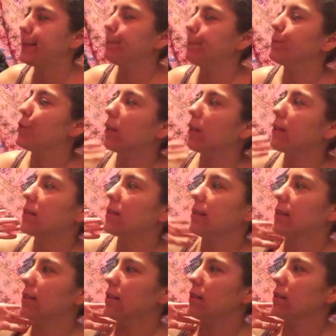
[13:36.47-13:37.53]
just
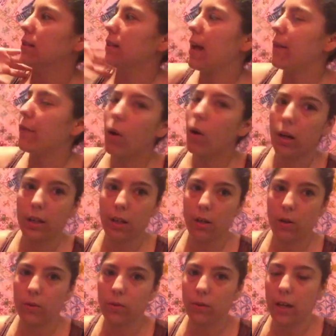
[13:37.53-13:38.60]
to have audio
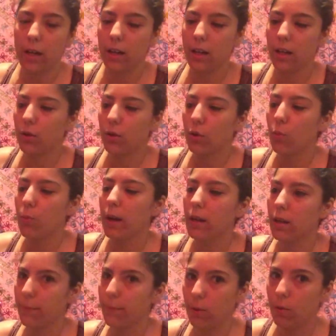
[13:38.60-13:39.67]
on it through my
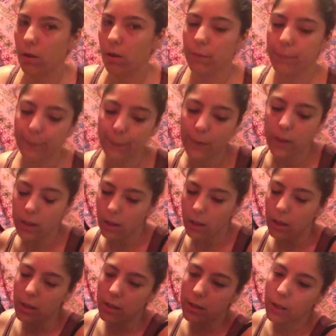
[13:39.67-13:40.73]
computer.
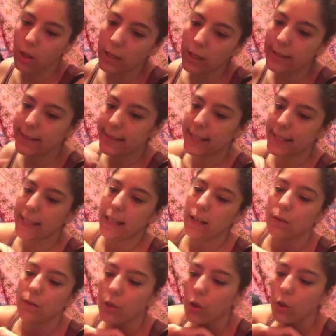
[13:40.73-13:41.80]
So let's see.
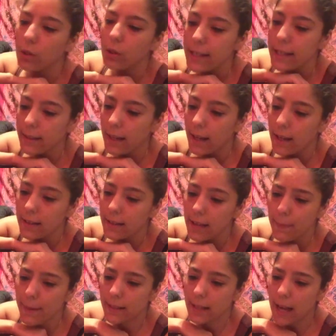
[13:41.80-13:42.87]
So it says
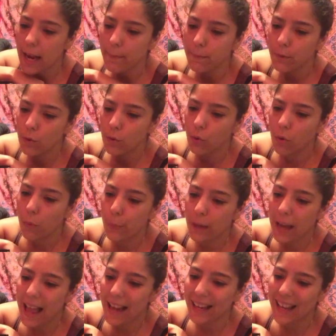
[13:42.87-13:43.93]
element type, dual
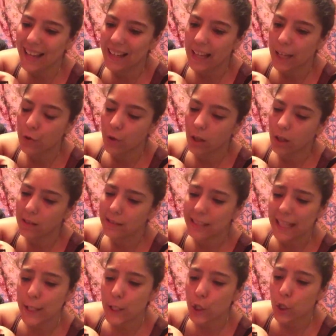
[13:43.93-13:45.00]
black electric
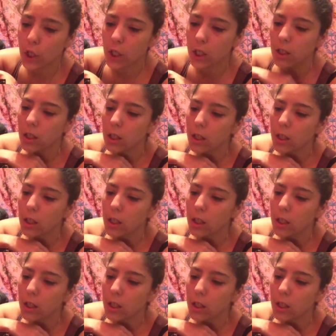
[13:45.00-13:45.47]
condenser.